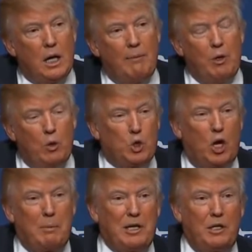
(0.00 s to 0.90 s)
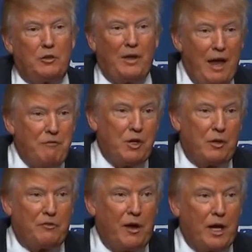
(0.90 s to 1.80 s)
I mean, we'll talk about deals after
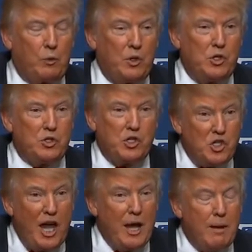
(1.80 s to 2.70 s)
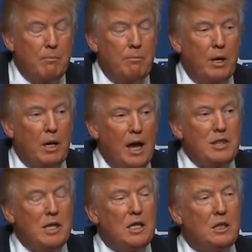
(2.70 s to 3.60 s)
the fact, which is a shame, but I
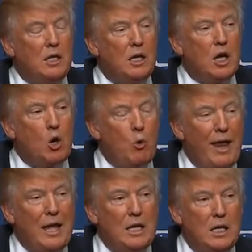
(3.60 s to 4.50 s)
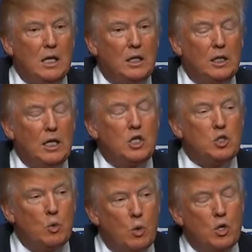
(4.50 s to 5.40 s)
think the Iran deal is
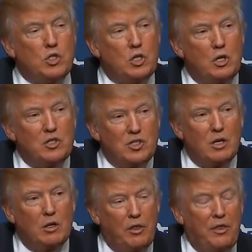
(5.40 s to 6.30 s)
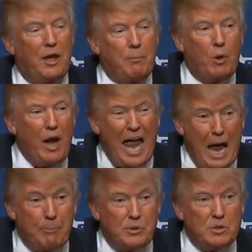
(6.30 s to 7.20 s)
the worst single thing.
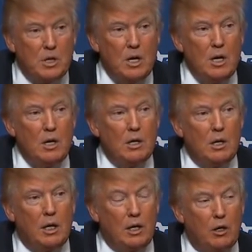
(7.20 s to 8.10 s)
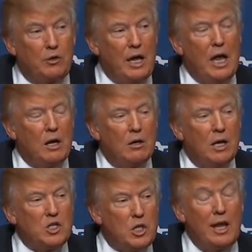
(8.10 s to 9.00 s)
Perhaps it'll go down.
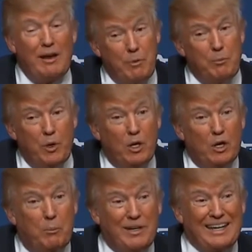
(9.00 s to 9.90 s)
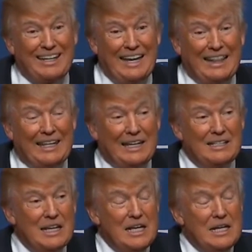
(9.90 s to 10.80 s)
And I've been pretty good at predicting things.